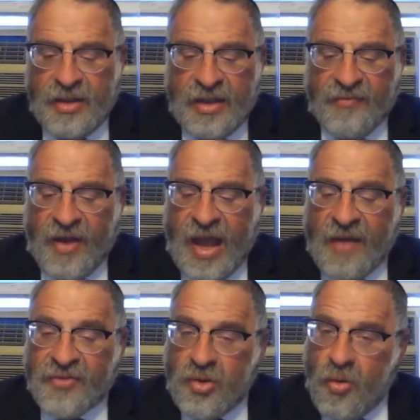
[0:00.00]
If I
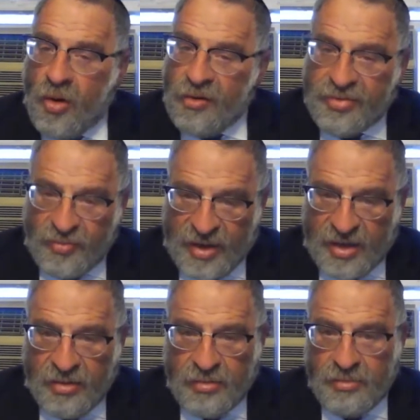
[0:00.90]
have two or
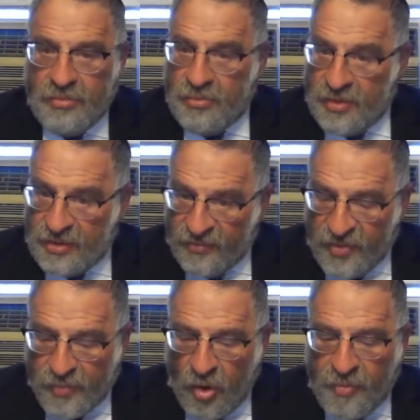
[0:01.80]
three
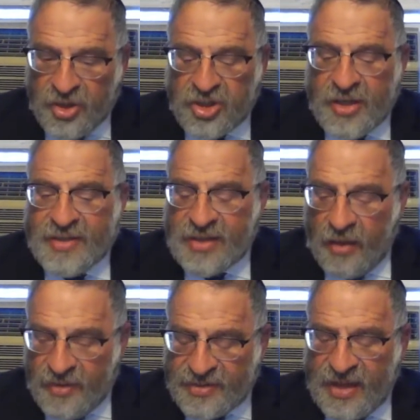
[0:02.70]
different prohibitions
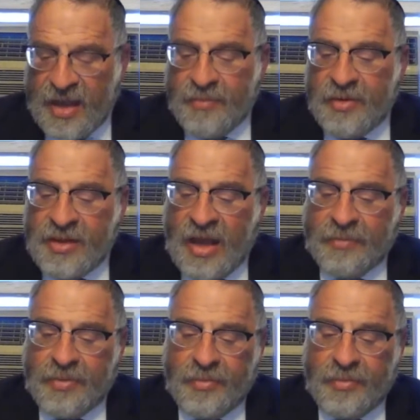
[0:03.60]
of the same type,